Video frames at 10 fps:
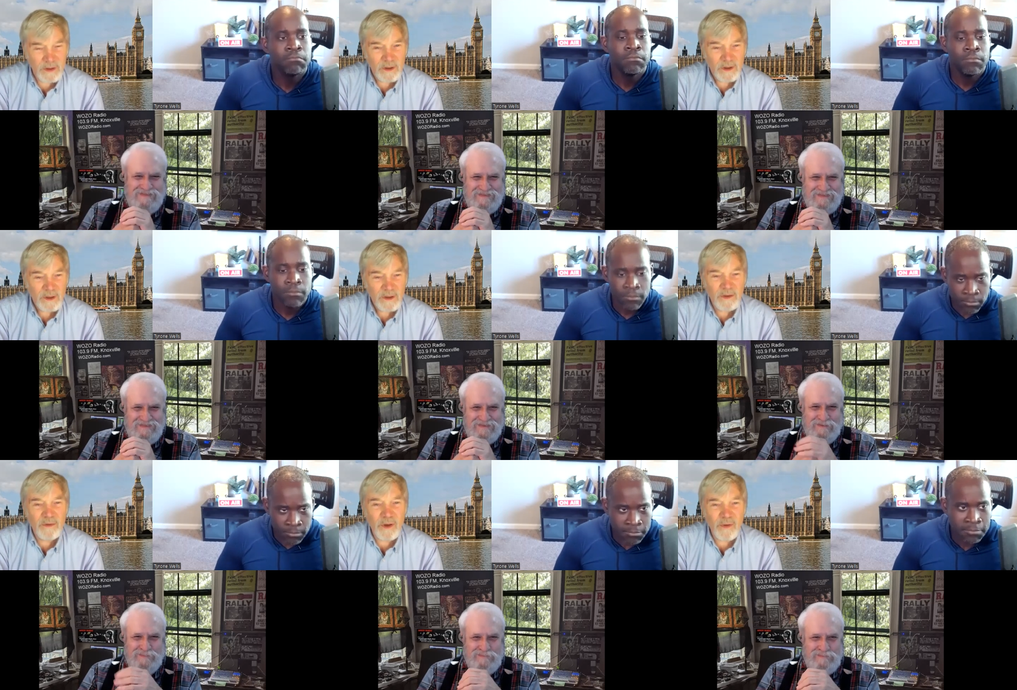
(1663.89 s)
Speaker 1: Mm.
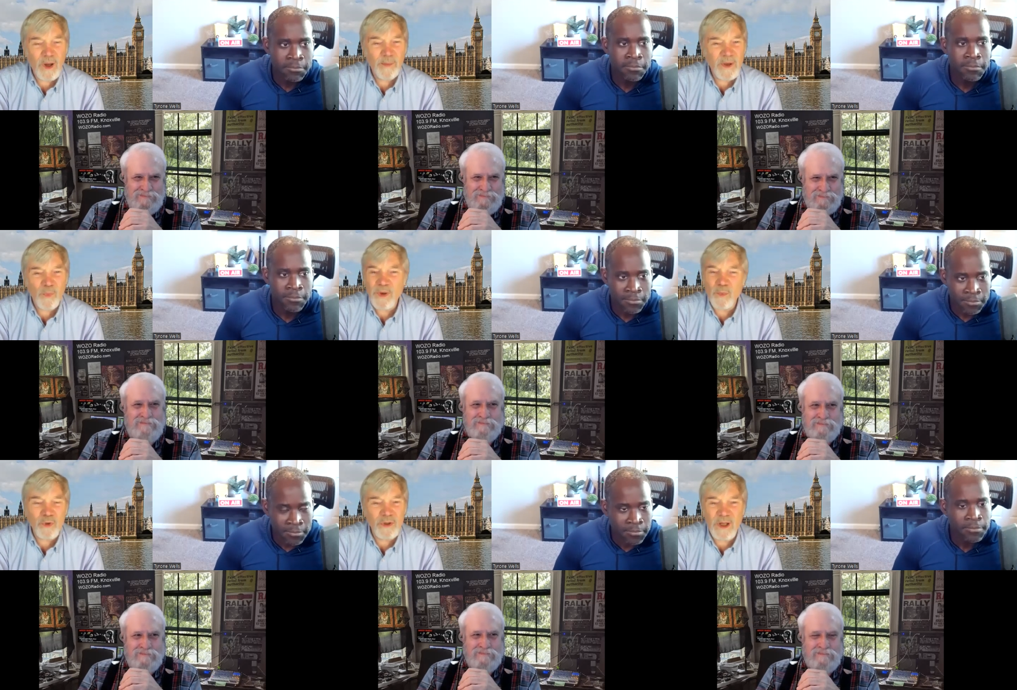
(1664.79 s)
You know, I mean, we
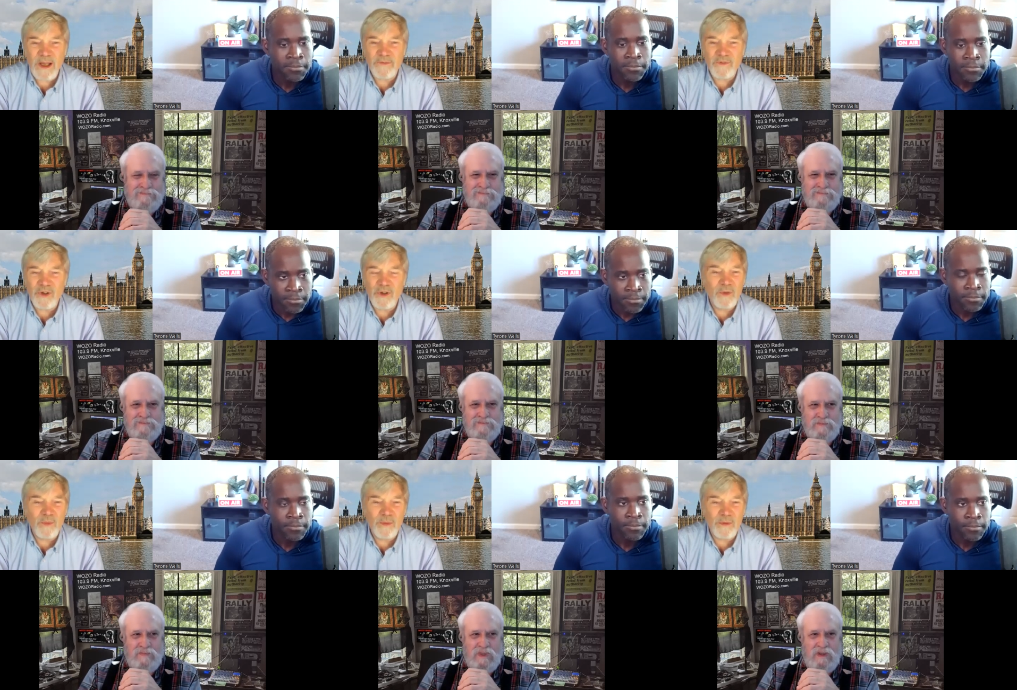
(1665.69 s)
mm. wouldn't have
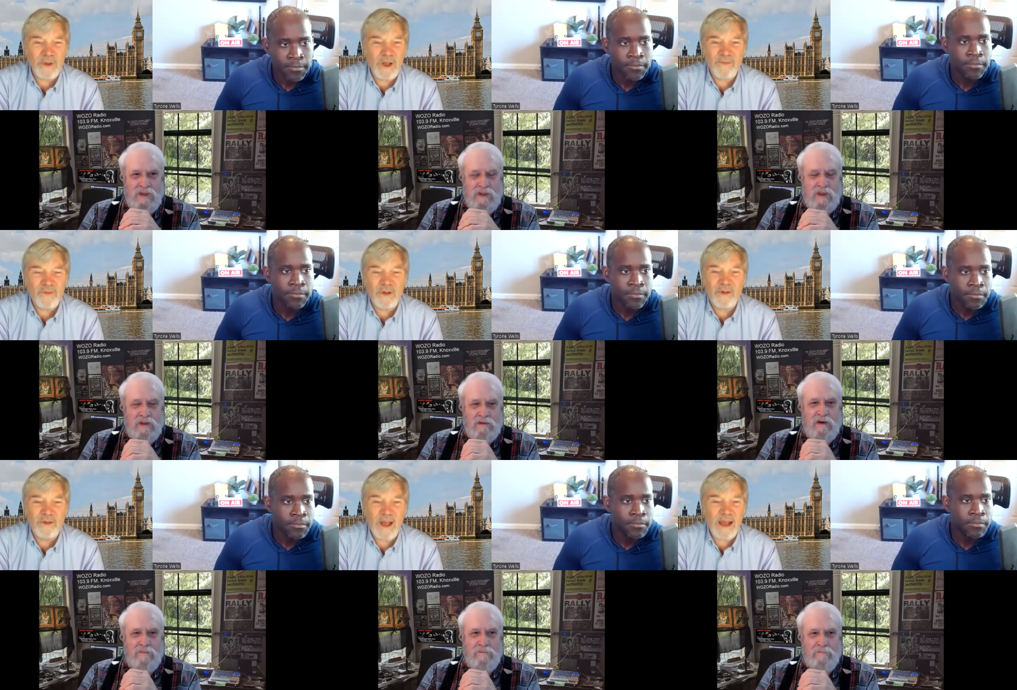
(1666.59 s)
to we wouldn't have to
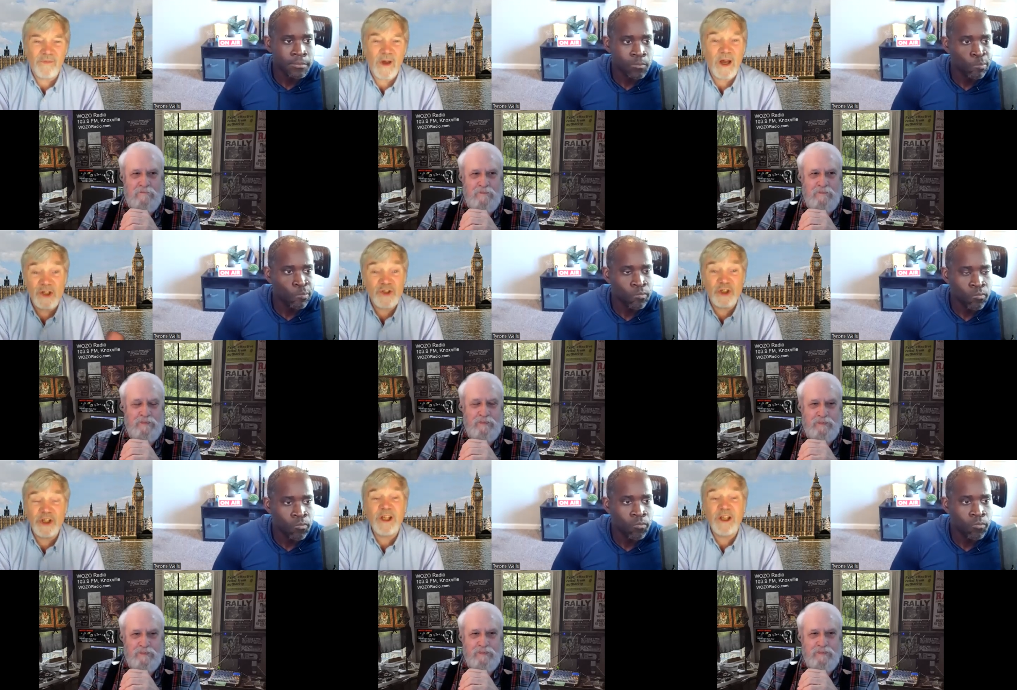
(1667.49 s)
right. have
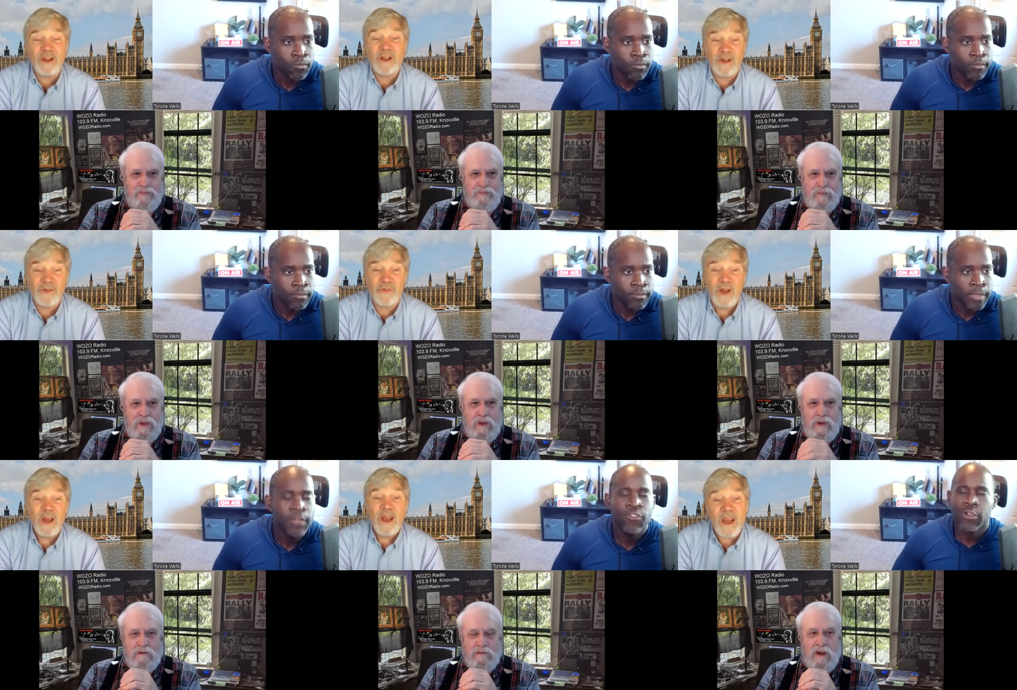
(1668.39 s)
ask an atheist
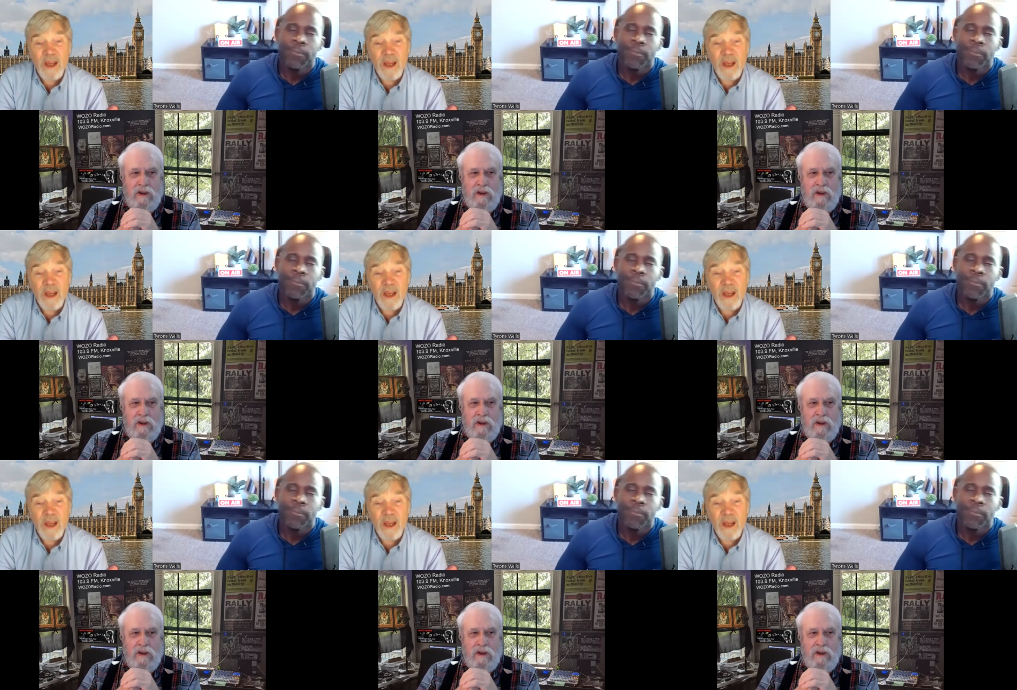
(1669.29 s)
right.